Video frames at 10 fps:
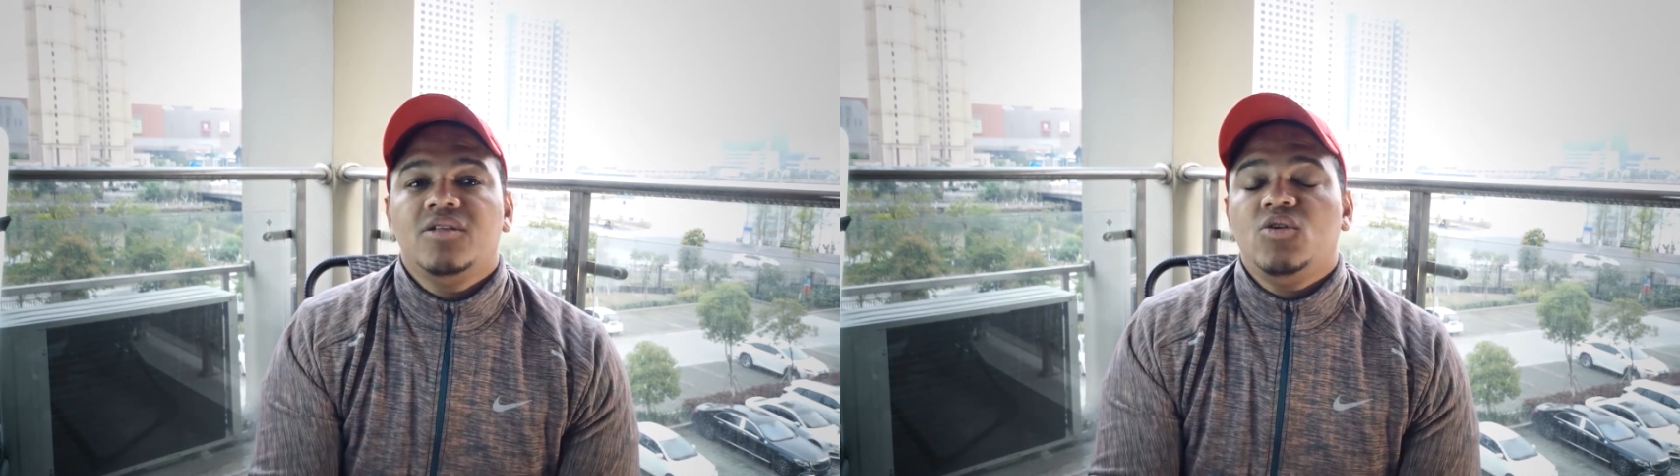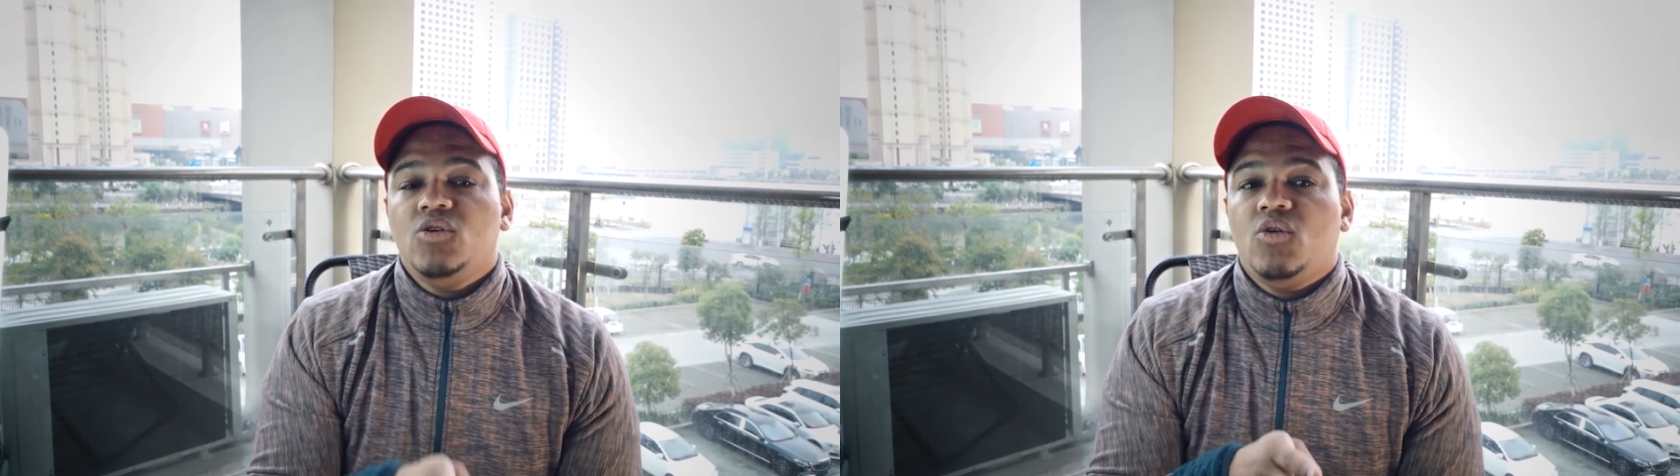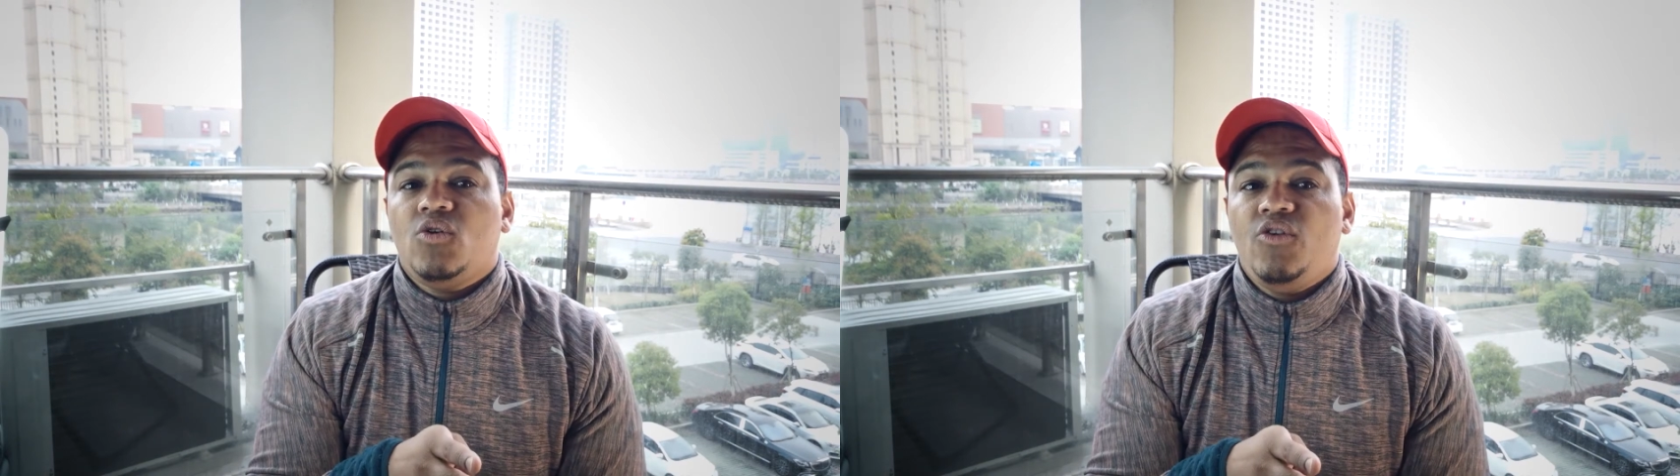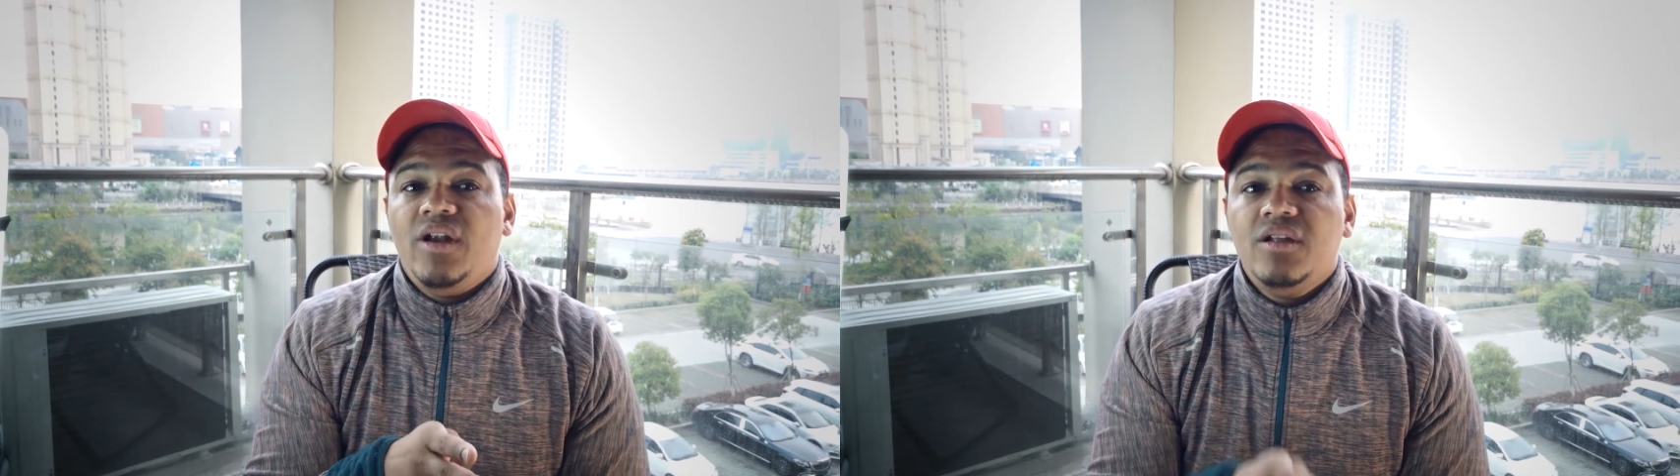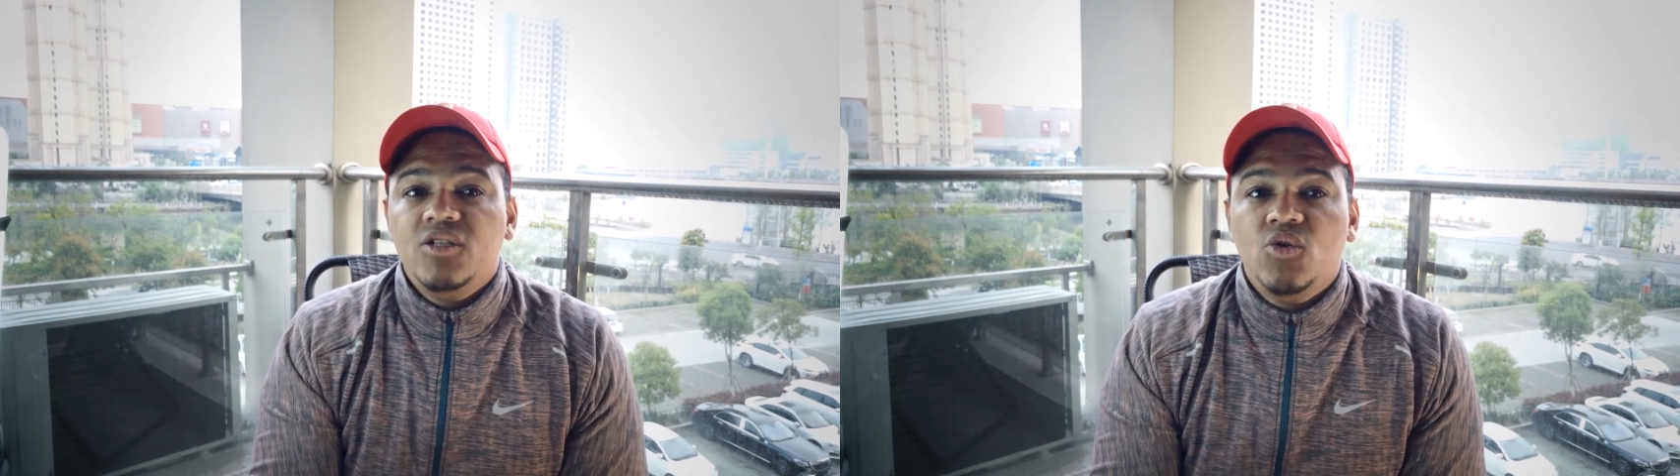so your
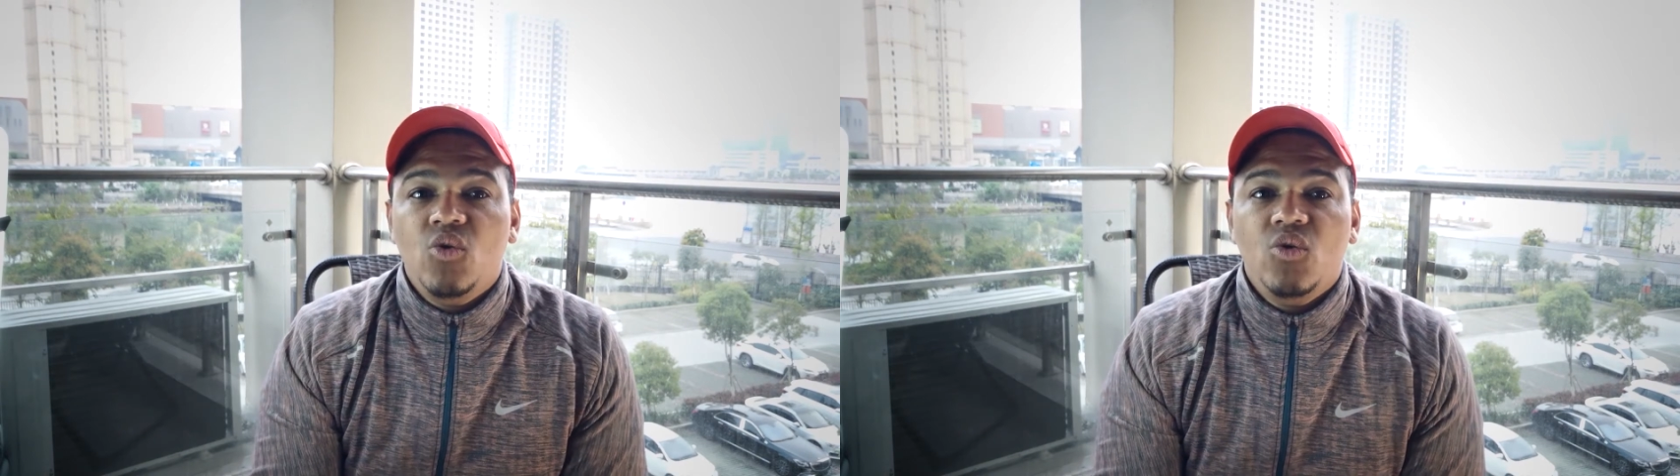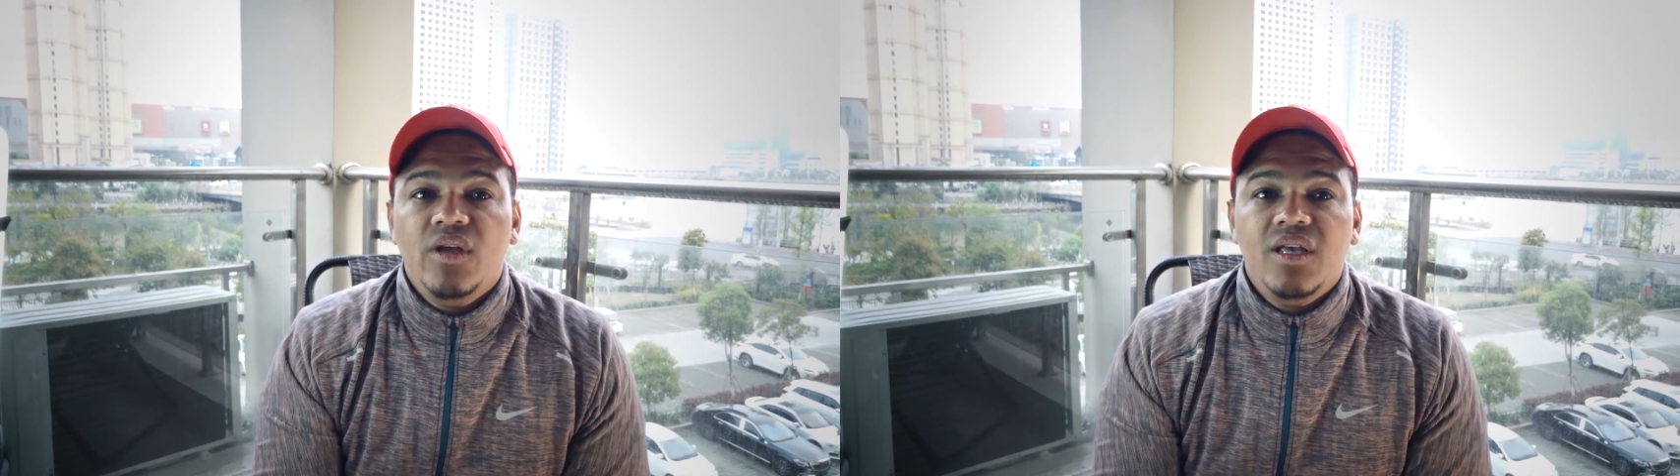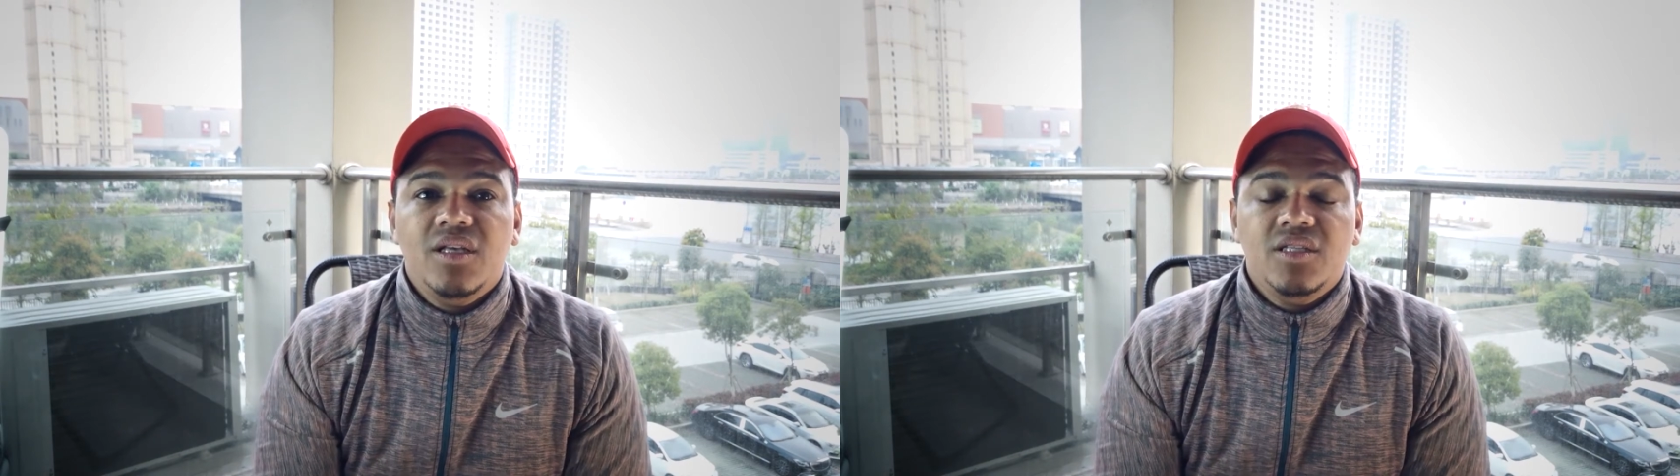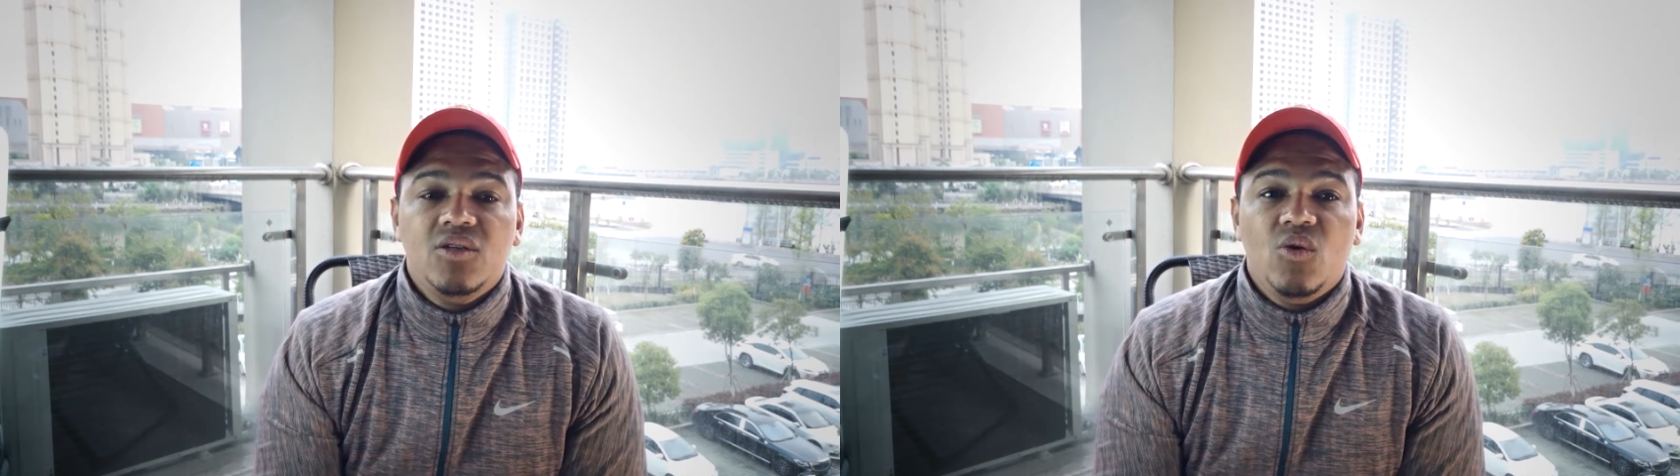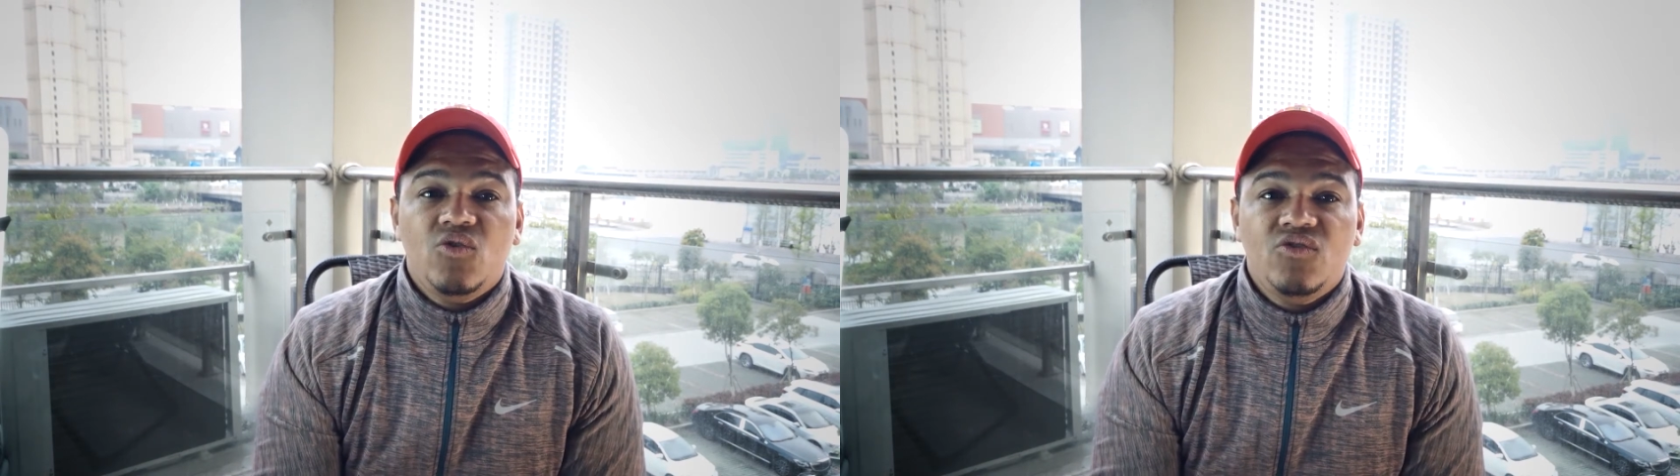credit score is
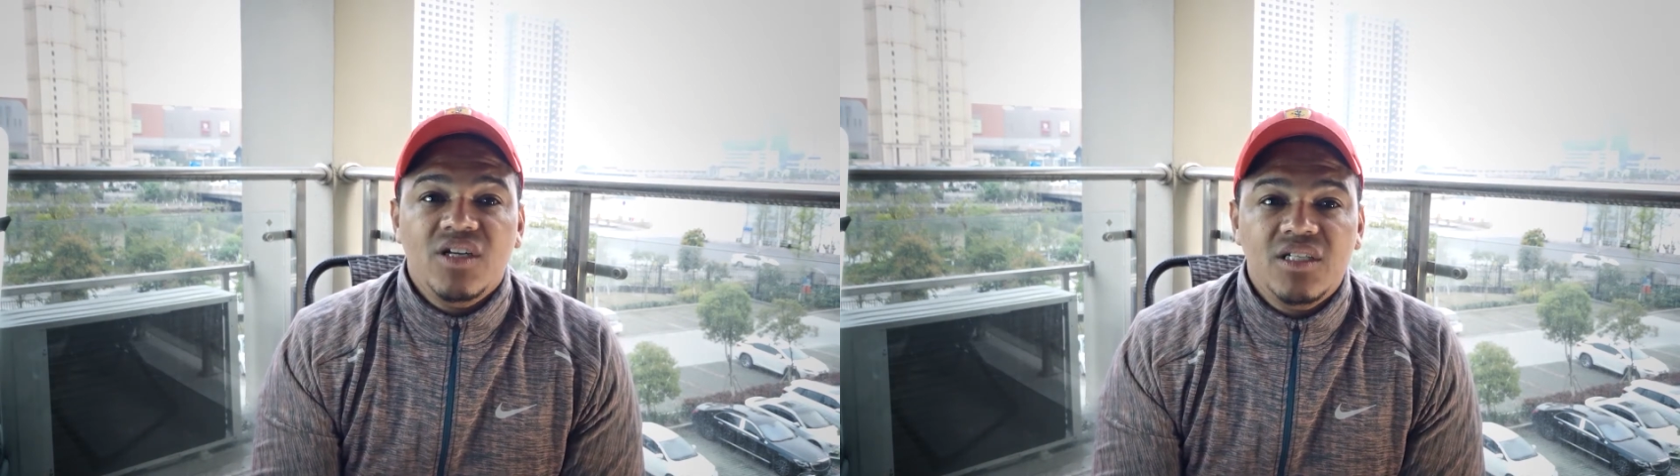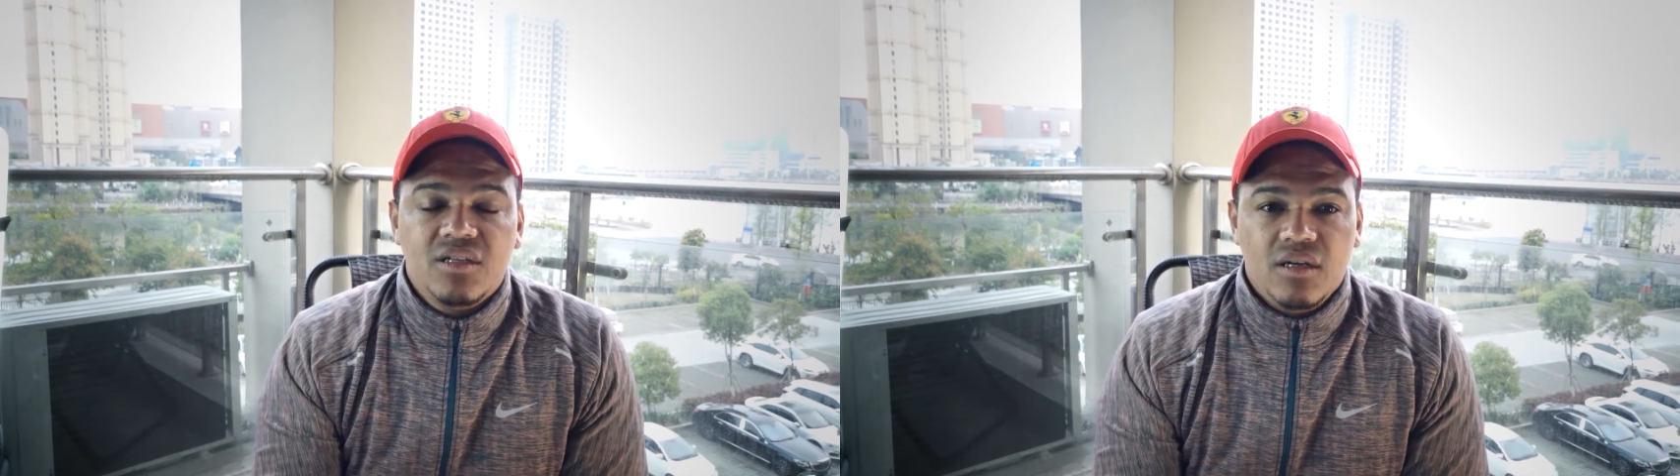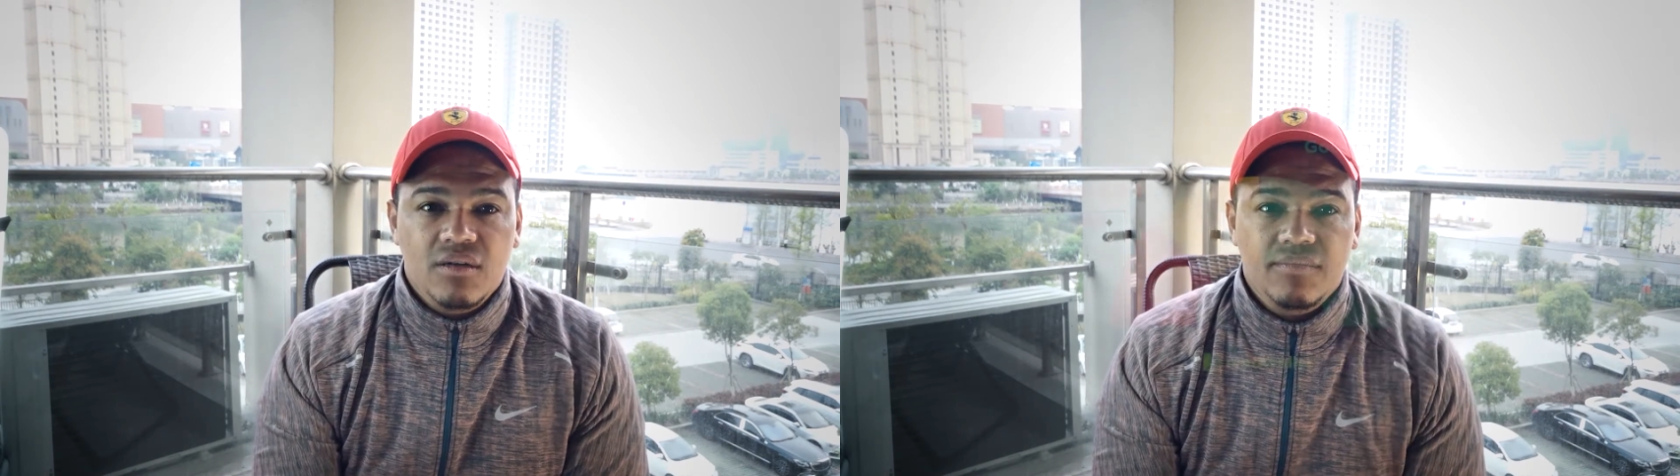your risk